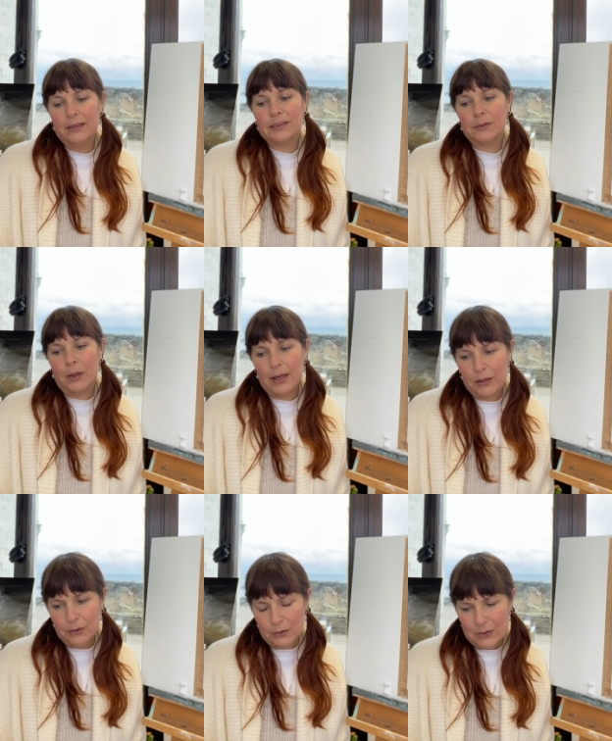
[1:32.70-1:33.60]
so I
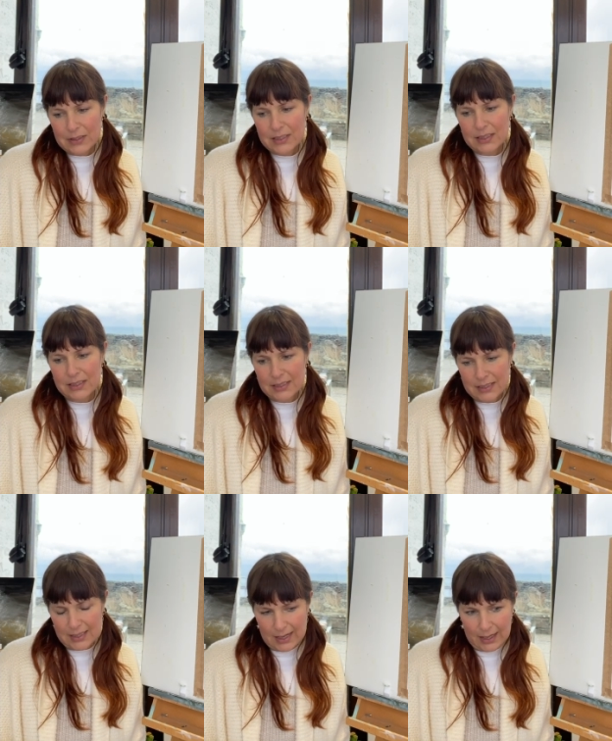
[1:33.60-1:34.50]
thought
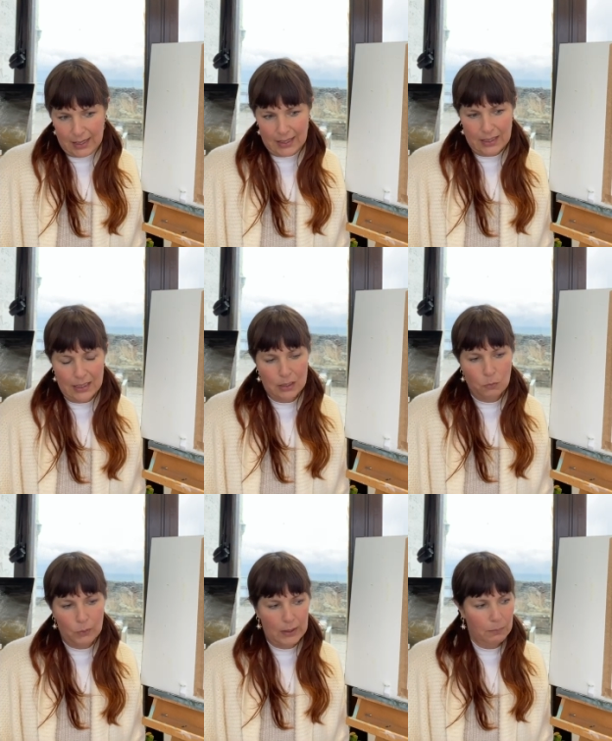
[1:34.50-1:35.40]
today
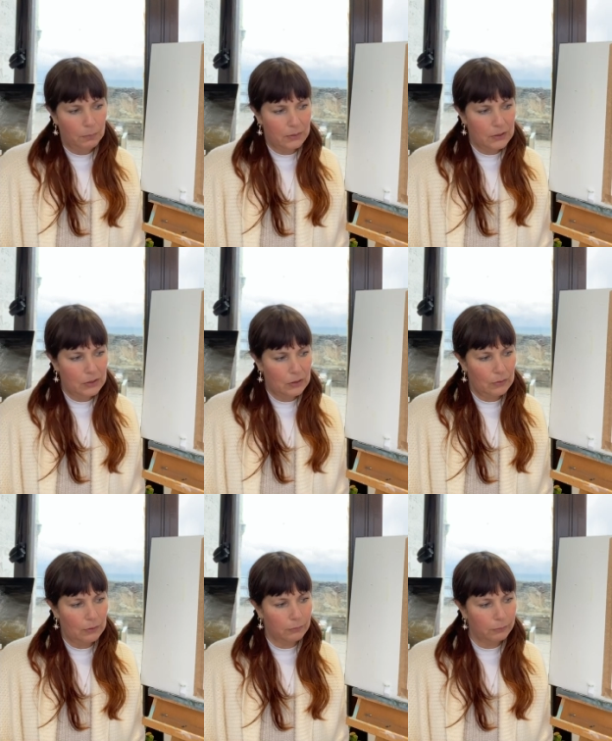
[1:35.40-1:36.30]
we would do
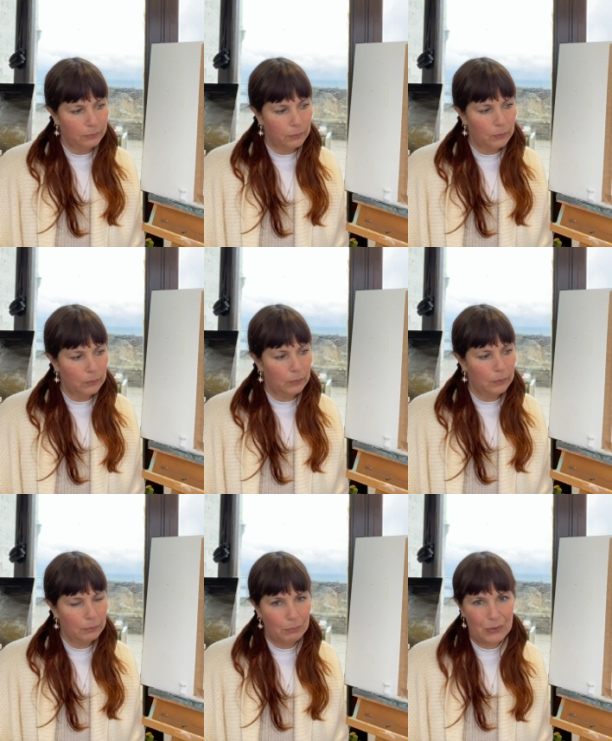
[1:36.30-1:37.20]
a full
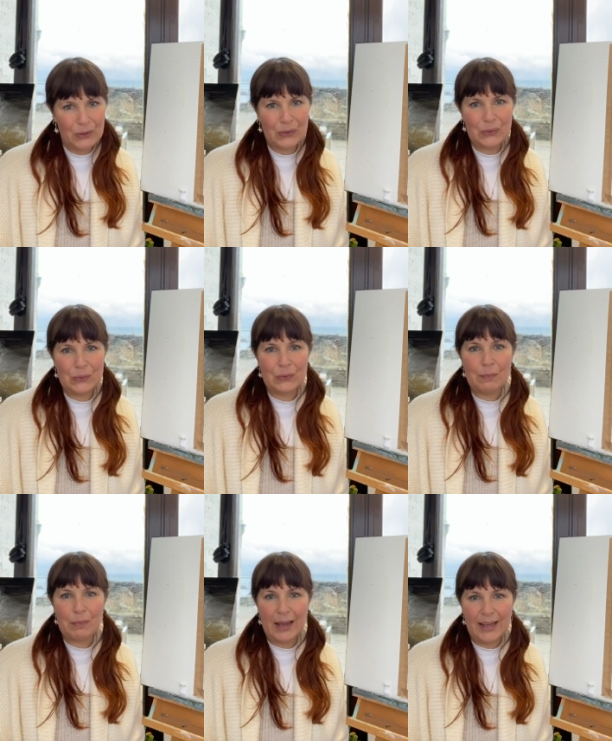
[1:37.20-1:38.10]

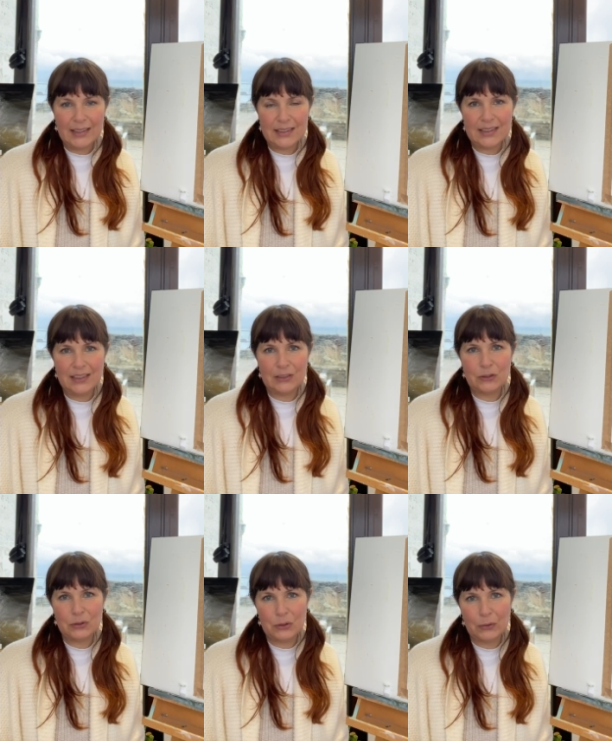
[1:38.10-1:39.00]
moon painting
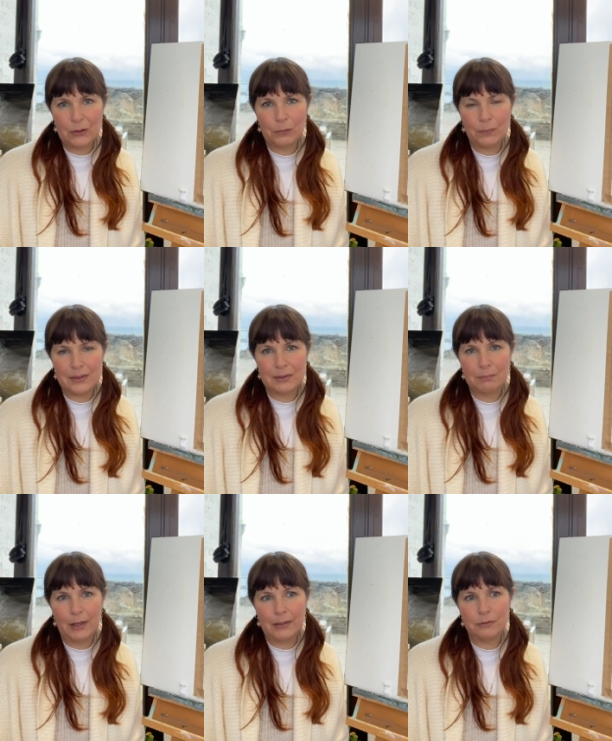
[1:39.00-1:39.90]
tutorial with some
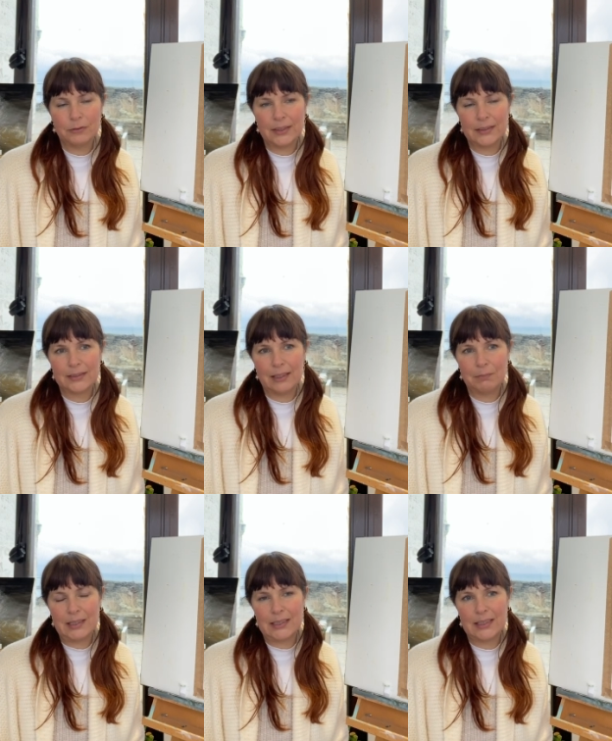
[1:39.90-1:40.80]
mindfulness and
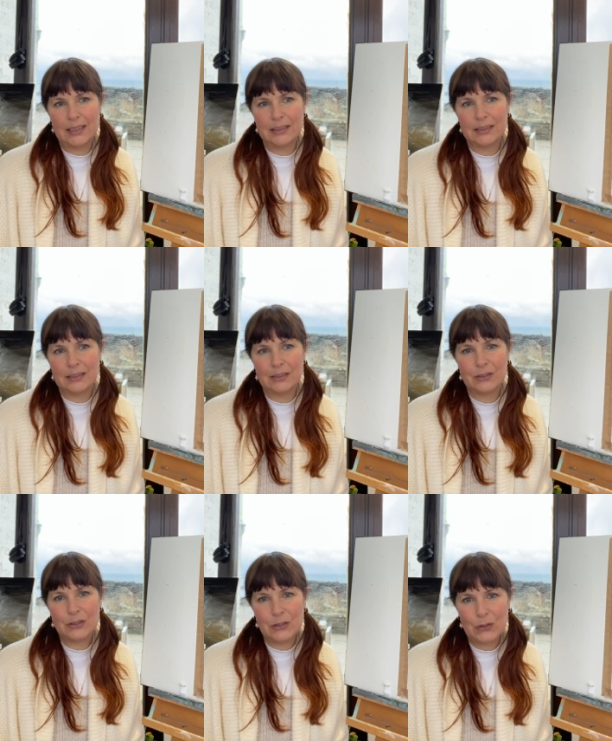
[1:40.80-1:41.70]
meditation
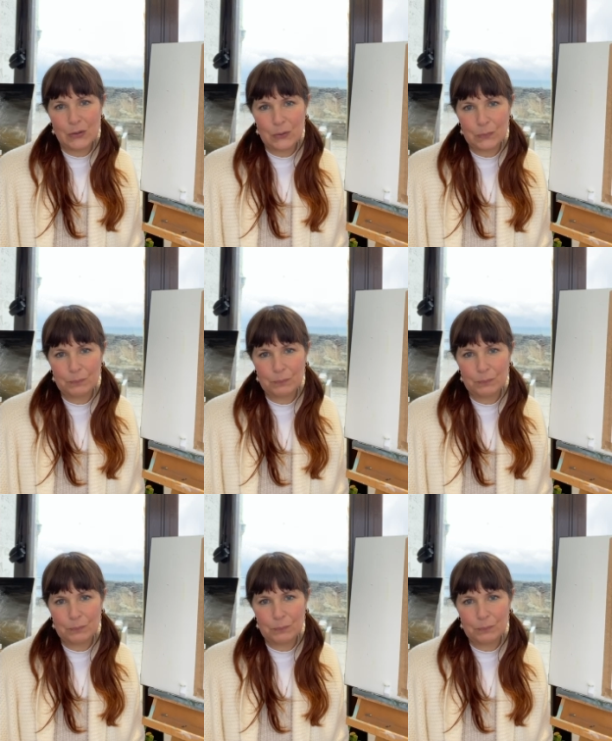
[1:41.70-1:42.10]
too